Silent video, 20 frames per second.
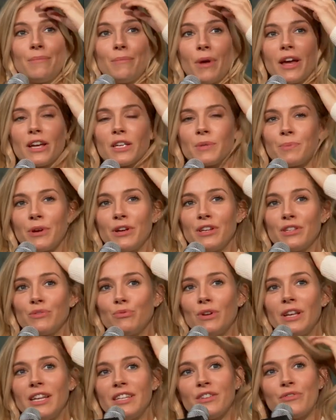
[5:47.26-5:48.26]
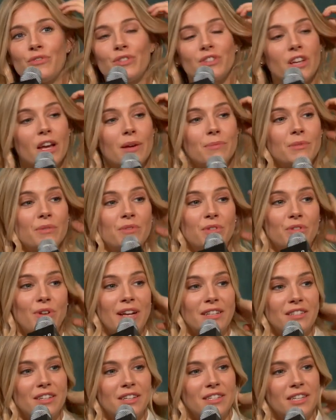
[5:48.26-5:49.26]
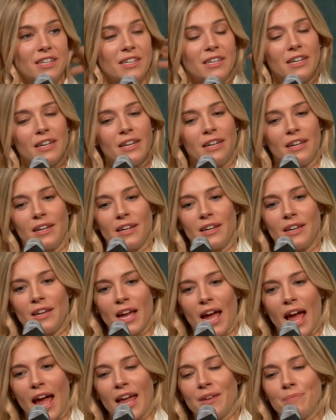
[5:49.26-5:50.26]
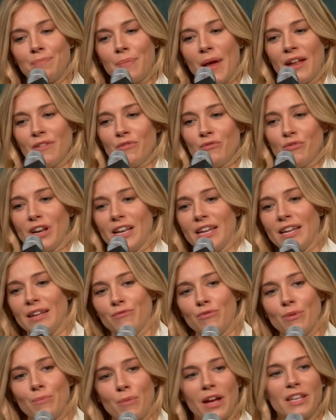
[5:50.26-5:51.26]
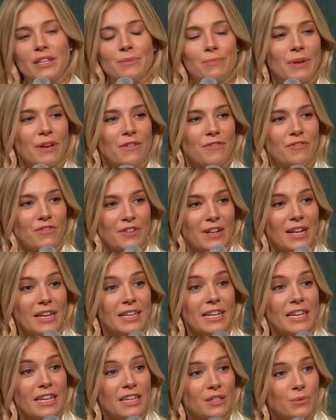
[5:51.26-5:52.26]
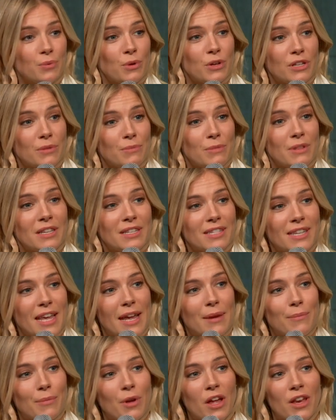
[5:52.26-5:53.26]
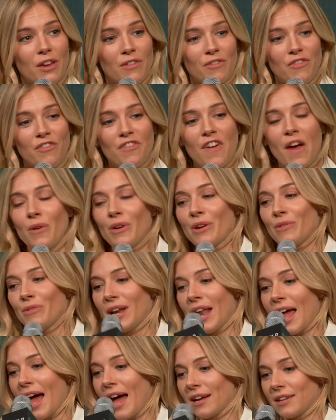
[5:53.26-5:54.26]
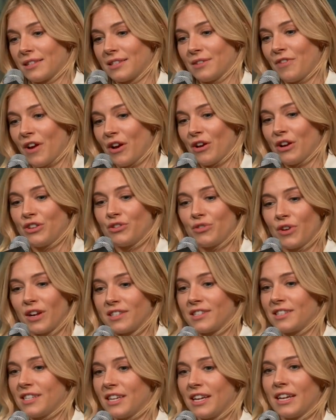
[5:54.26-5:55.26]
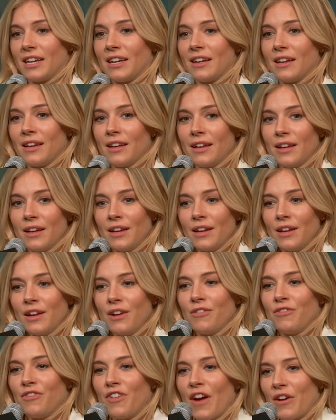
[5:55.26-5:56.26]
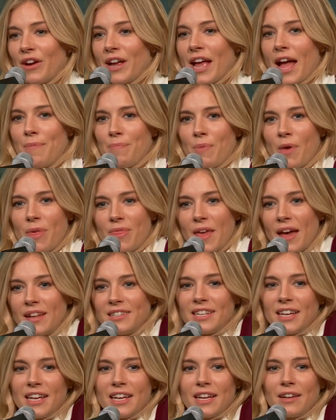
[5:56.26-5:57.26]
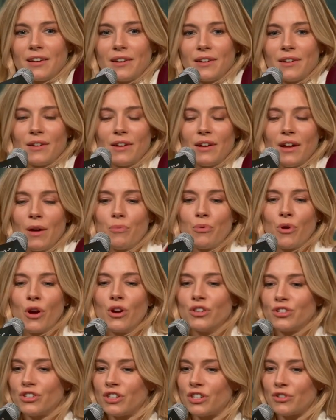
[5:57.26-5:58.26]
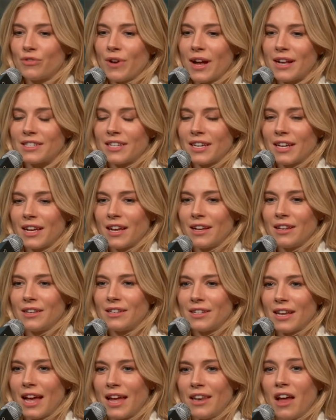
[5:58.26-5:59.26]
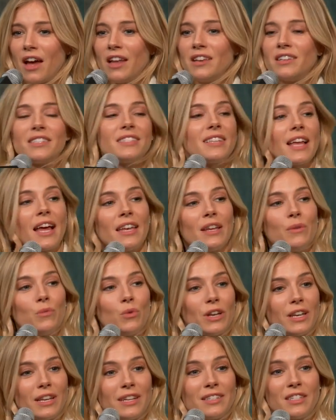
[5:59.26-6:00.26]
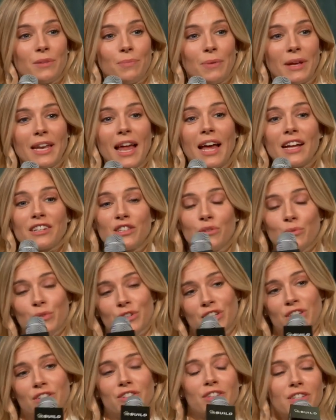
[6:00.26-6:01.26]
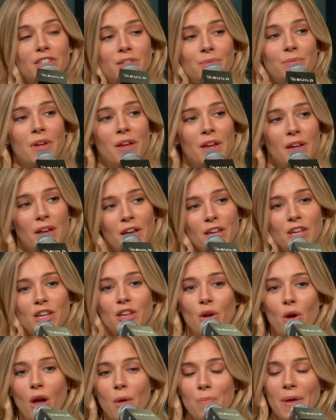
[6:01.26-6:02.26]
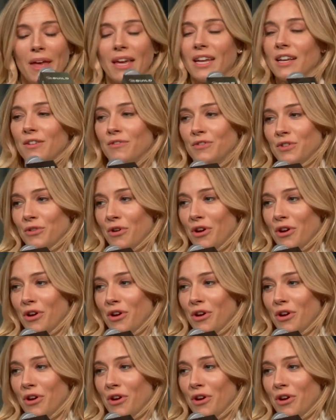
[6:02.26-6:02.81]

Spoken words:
in my experience, really different types of directors. And Ben really reminded me of Clint Eastwood. I mean, the same kind of very relaxed, very trusting, very empathetic approach to directing and understanding what it is to be an actor, which is just, you know, a pit of